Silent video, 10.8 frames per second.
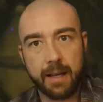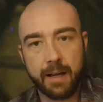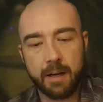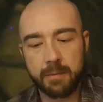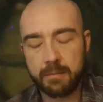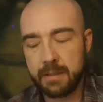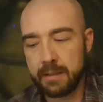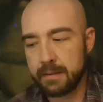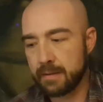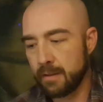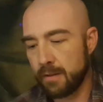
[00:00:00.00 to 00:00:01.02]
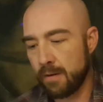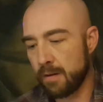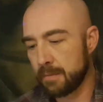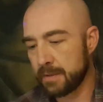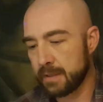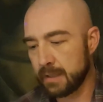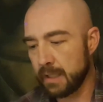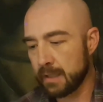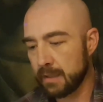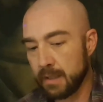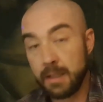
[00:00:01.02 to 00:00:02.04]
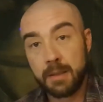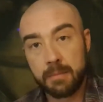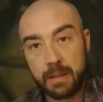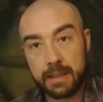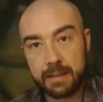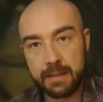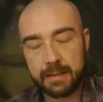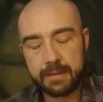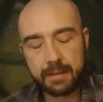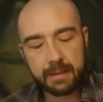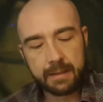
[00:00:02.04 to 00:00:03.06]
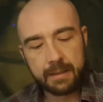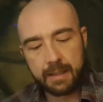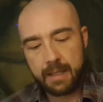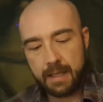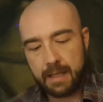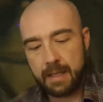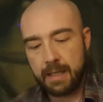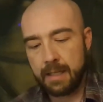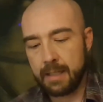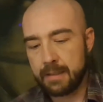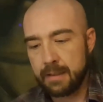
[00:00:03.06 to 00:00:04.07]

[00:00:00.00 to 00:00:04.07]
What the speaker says: album in his arms to get, but he did. And